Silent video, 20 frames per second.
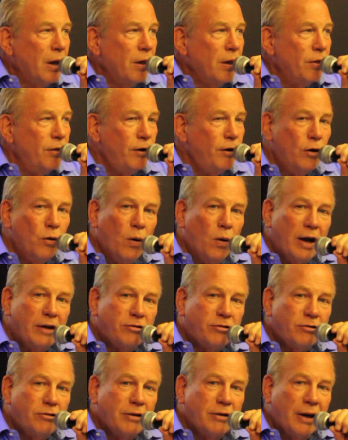the
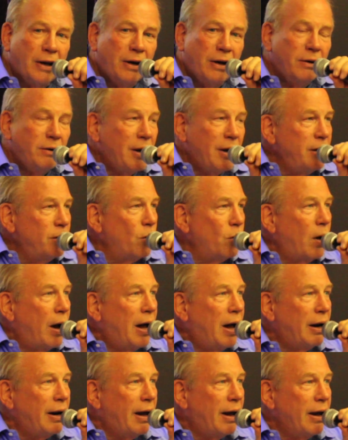US and NATO
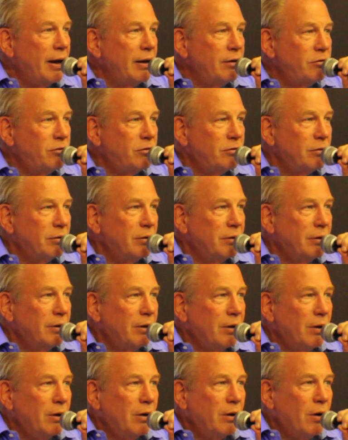allies
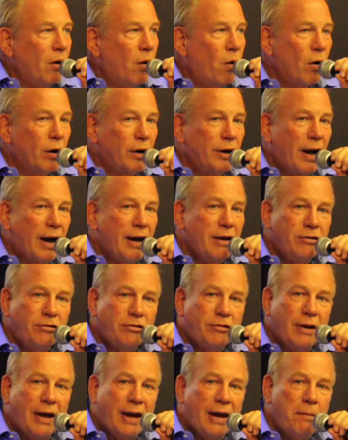
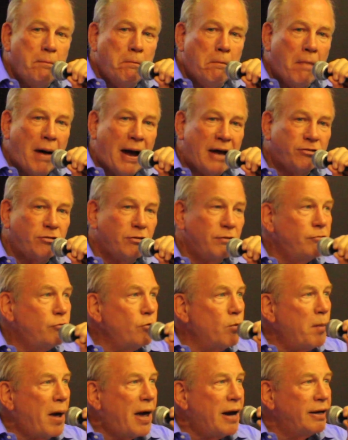organized a massive,
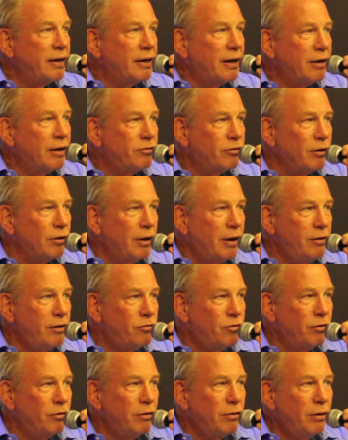dramatic
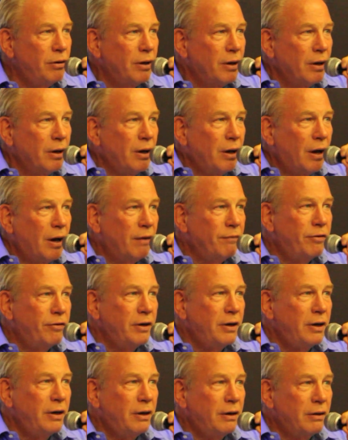escalation of
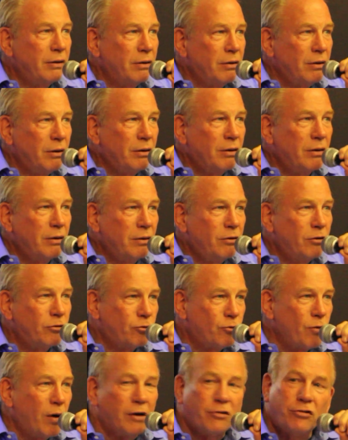the
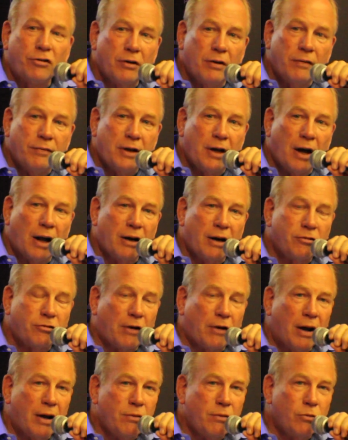destruction of the
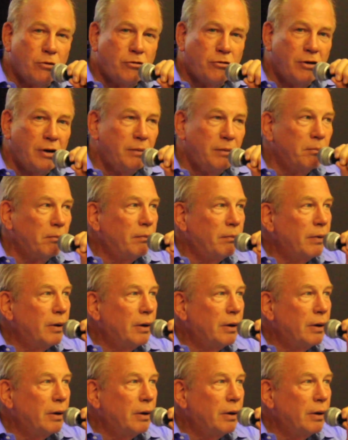al-Assad regime,